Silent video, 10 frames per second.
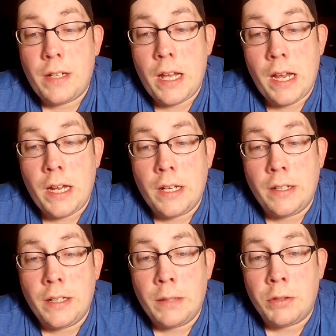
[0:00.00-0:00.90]

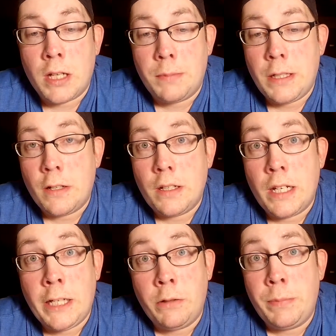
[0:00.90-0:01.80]
and it was top secret,
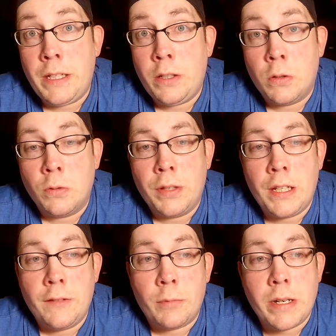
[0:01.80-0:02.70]
and he would be told
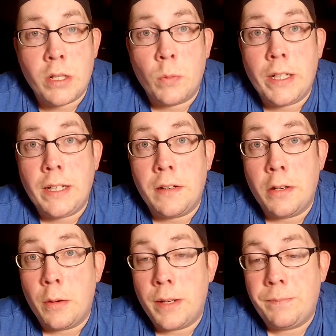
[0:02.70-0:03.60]
the information when he needed to
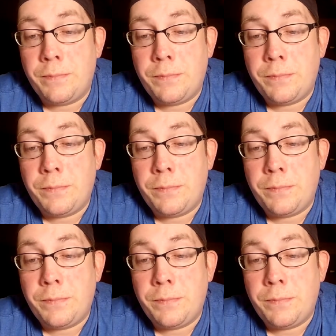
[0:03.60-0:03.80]
know it.